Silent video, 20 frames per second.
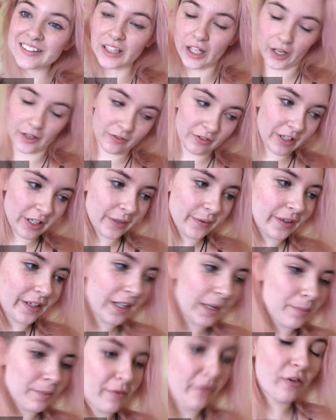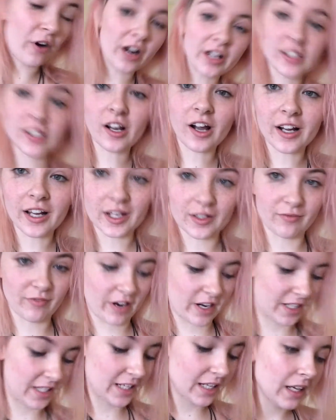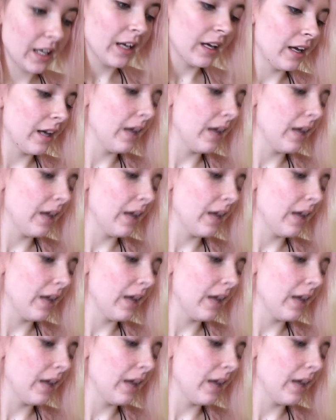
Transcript: So really quickly before I start getting ready,